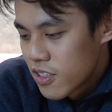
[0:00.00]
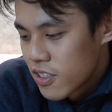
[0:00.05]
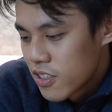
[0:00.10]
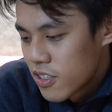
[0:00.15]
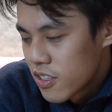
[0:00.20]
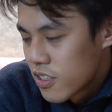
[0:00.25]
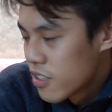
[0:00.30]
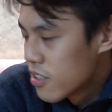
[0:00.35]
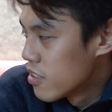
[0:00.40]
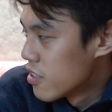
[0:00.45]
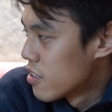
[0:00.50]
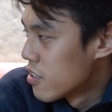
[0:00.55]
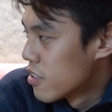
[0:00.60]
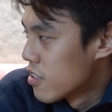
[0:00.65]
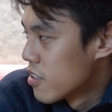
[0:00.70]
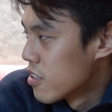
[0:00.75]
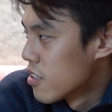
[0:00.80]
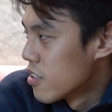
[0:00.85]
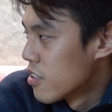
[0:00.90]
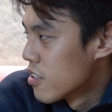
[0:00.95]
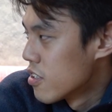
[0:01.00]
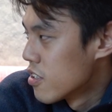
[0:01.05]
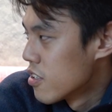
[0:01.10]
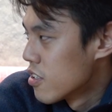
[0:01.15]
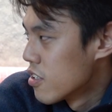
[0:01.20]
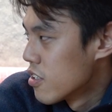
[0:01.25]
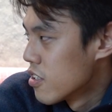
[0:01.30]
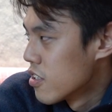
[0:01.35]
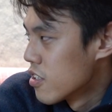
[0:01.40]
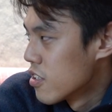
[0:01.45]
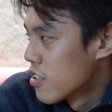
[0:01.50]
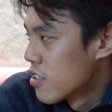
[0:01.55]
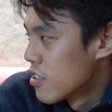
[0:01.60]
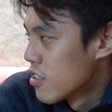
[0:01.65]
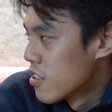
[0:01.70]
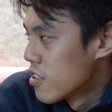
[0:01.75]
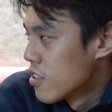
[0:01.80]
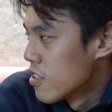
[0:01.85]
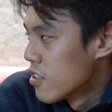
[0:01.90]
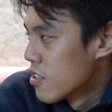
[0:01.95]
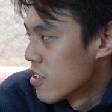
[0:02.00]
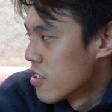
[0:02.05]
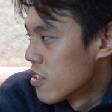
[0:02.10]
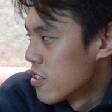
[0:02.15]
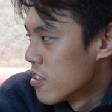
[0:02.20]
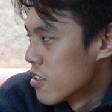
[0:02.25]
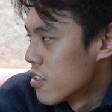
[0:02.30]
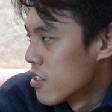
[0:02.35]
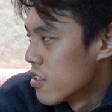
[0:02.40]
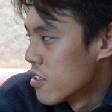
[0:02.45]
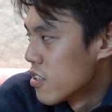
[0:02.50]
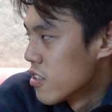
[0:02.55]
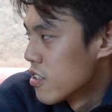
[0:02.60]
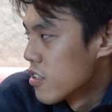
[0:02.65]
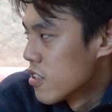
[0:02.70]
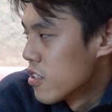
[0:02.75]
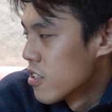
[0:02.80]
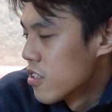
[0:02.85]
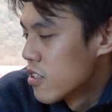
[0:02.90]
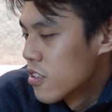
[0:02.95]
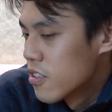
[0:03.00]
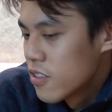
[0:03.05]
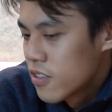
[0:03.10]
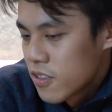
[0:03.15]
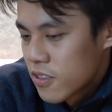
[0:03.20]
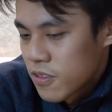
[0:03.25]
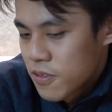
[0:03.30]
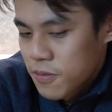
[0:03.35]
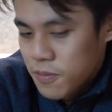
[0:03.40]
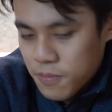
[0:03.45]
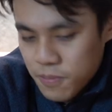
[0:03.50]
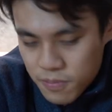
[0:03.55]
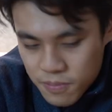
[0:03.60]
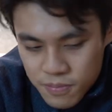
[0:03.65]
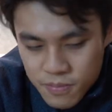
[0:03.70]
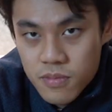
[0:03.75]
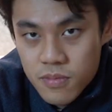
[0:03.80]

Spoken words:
This person isn't speaking.